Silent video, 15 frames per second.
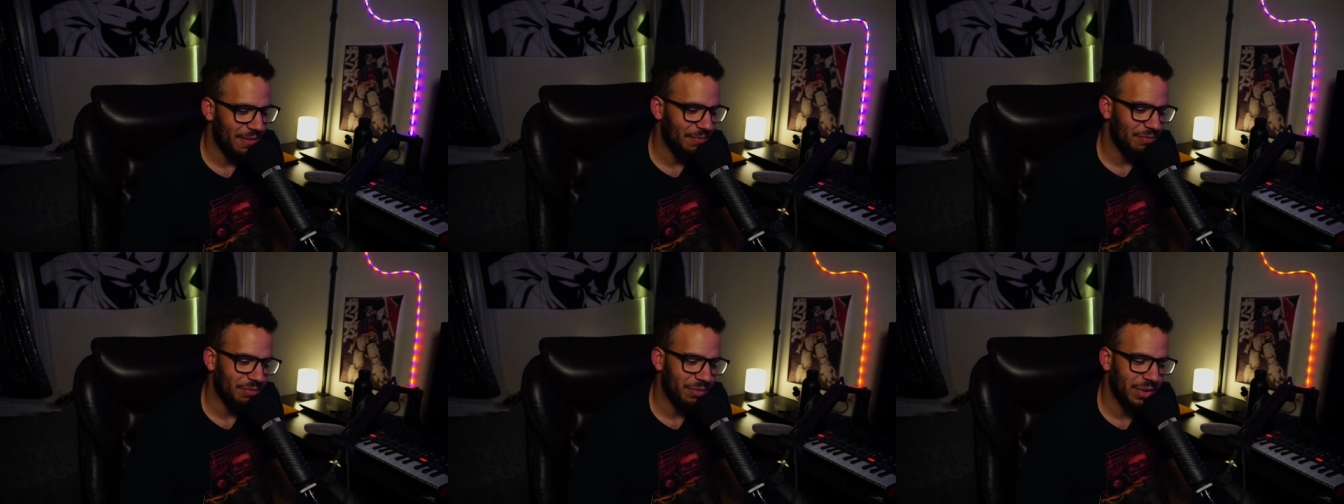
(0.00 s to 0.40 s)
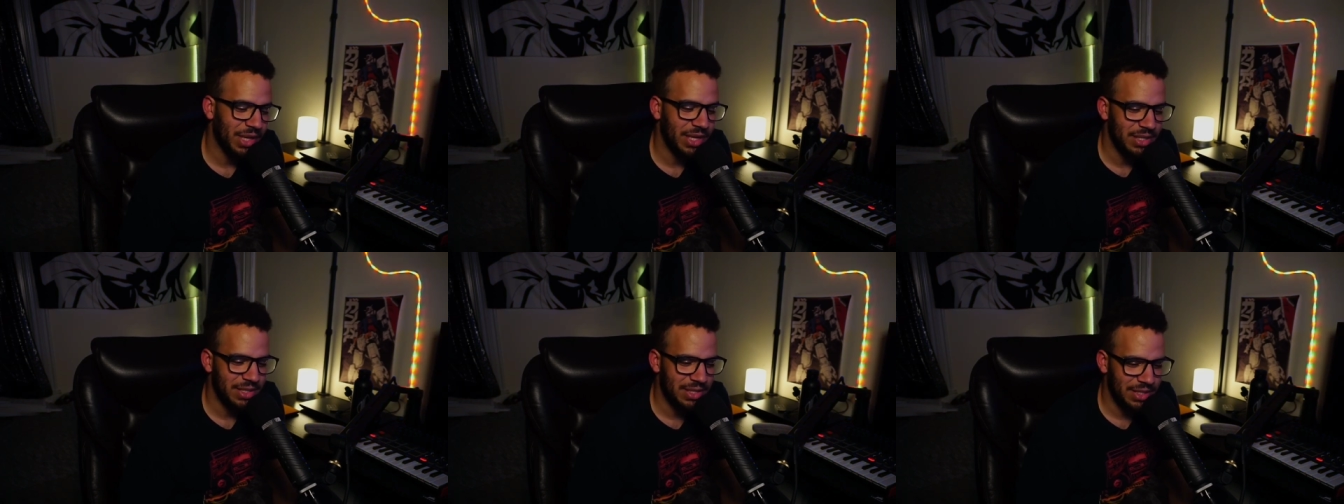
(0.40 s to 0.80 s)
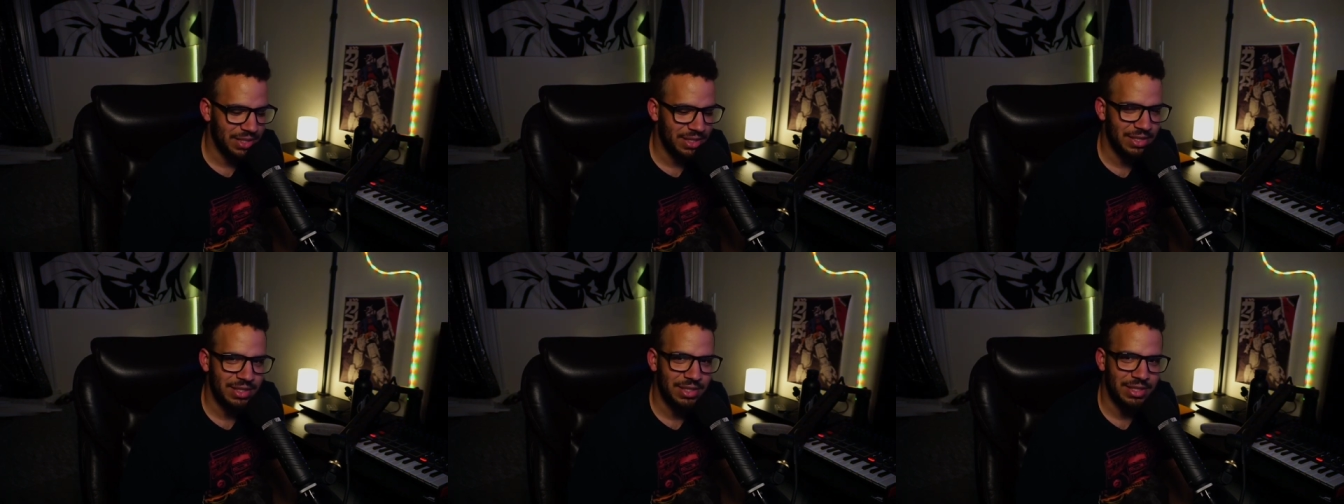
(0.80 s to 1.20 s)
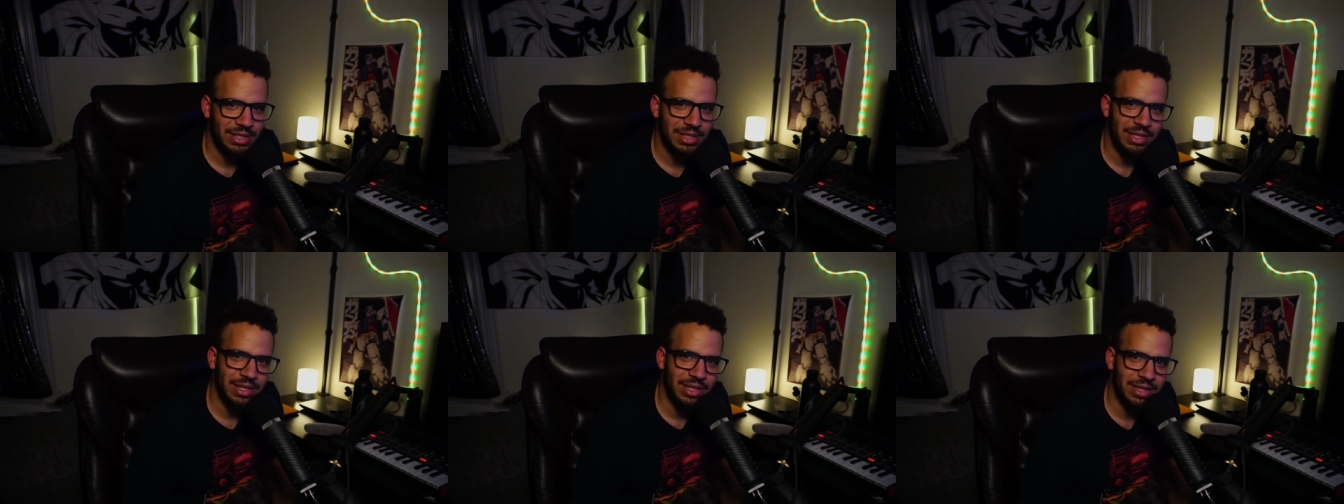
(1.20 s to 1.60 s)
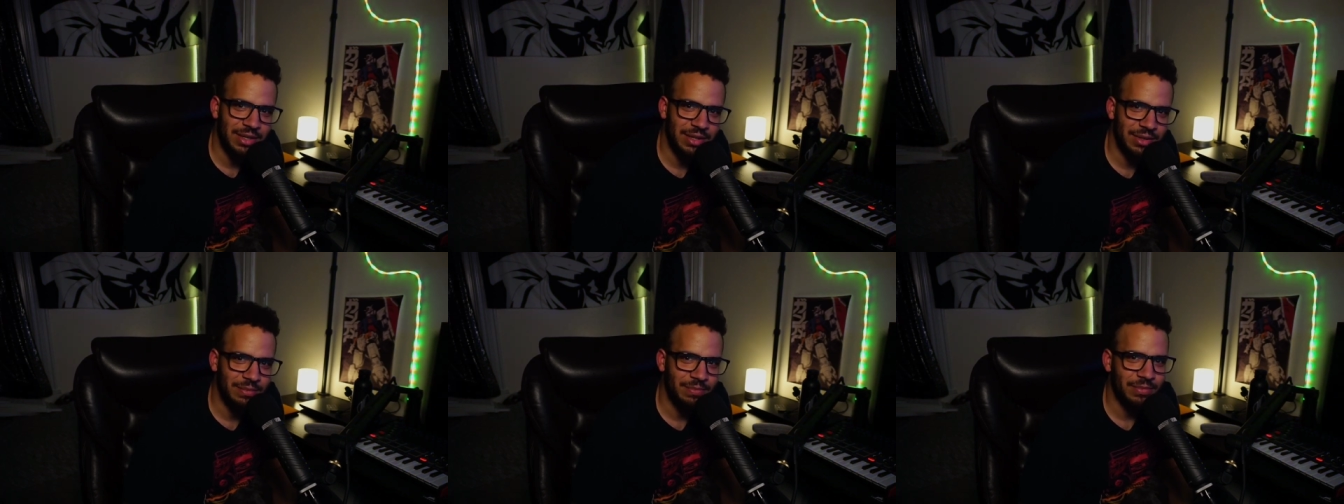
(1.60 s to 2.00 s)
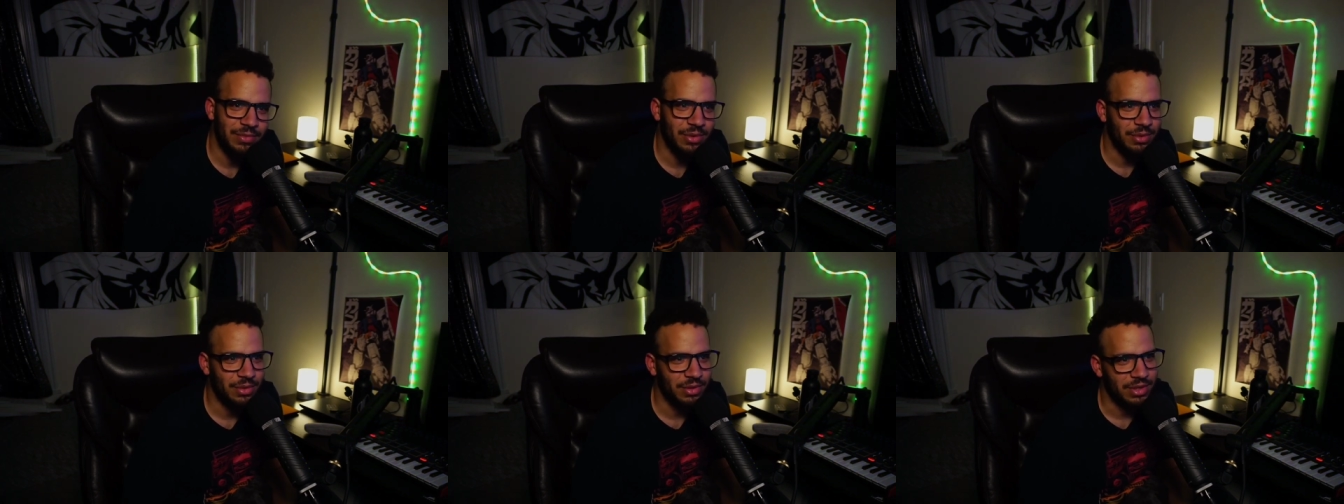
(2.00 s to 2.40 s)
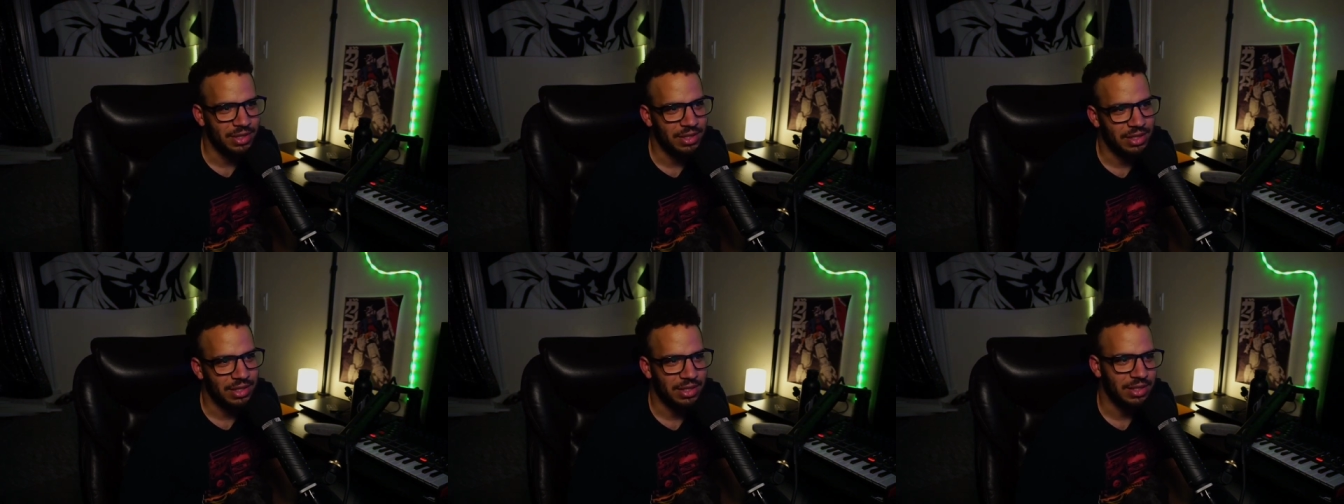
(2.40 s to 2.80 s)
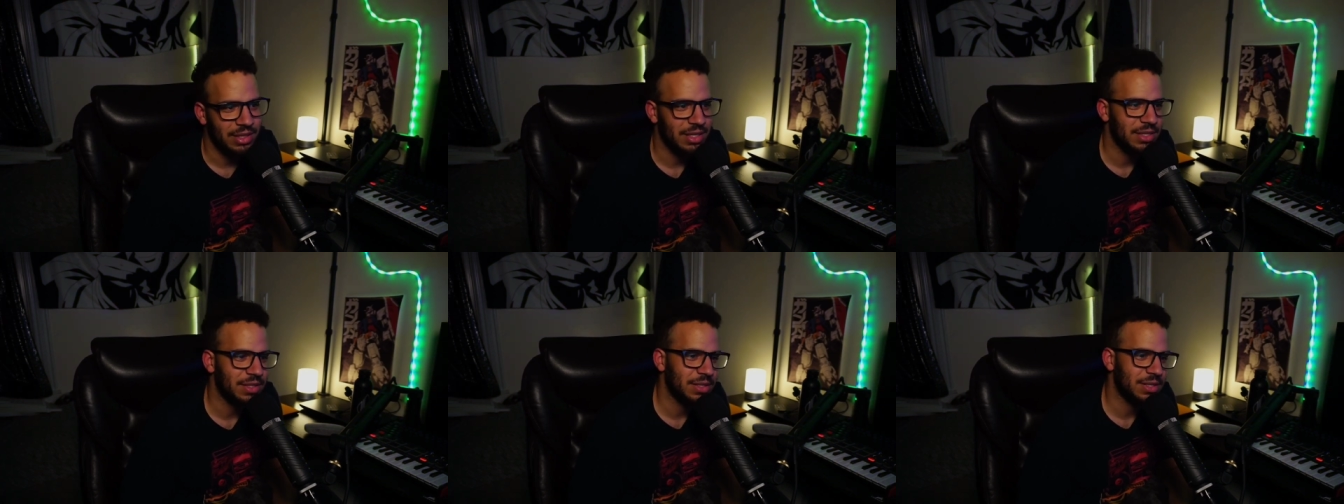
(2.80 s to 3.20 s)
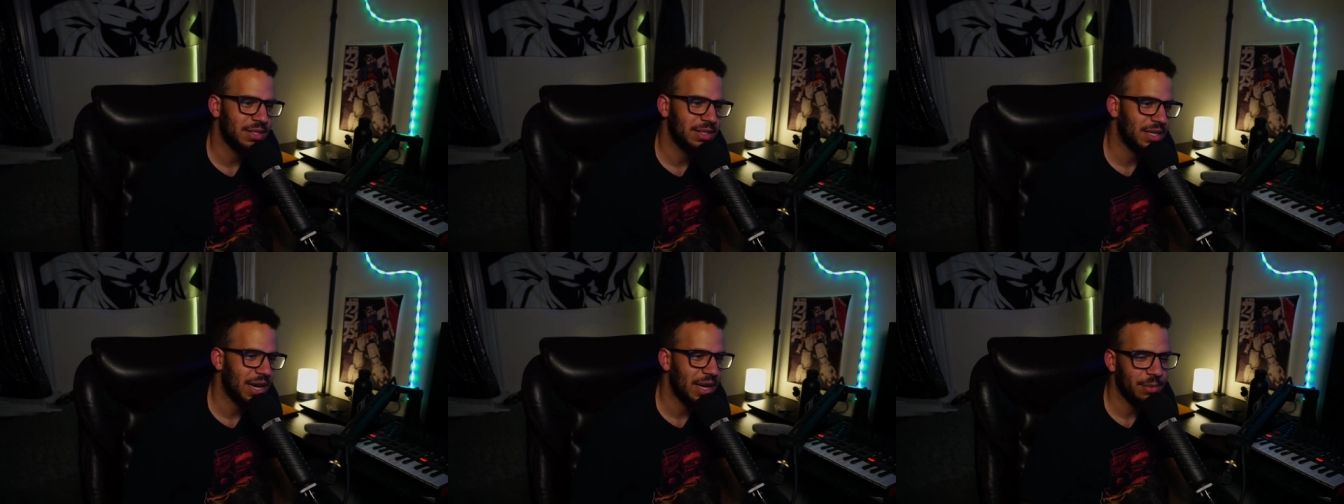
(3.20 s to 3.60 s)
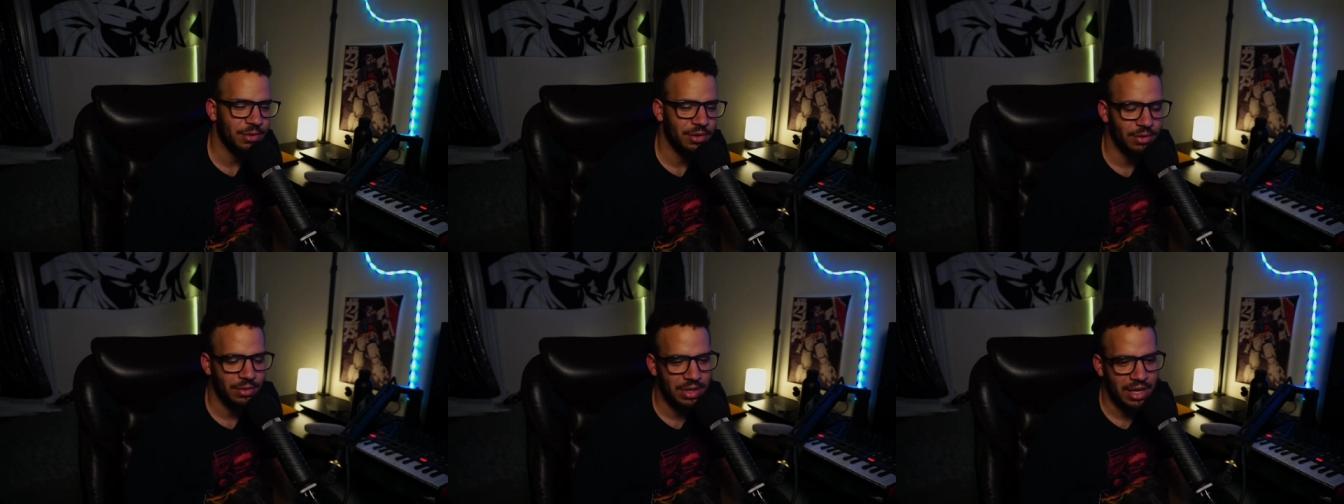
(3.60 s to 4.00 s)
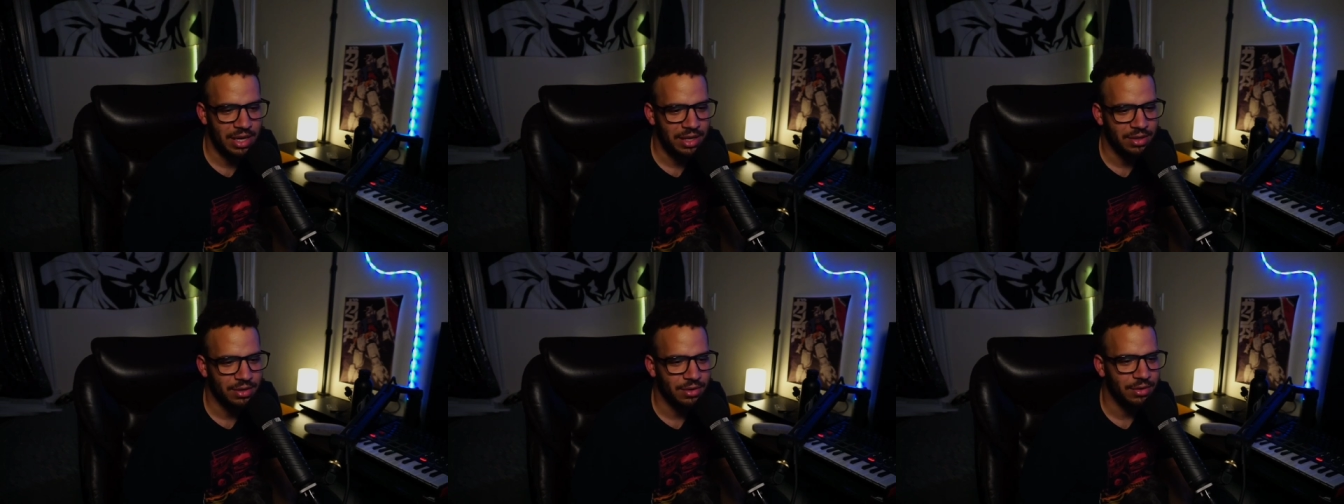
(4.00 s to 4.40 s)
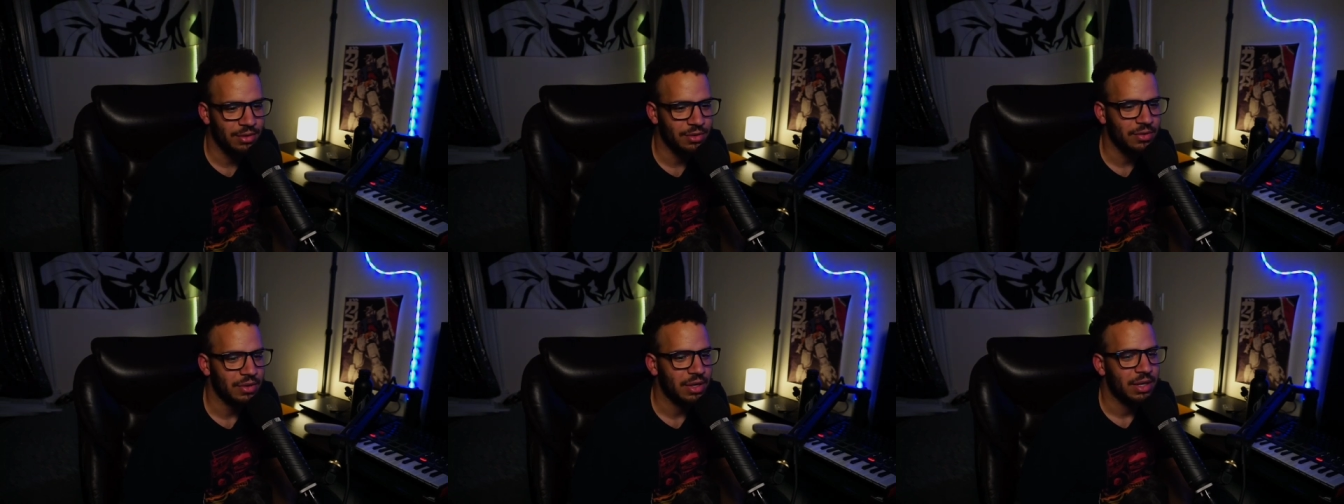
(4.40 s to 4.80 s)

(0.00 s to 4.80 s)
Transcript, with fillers: places you know don't look at like these top creators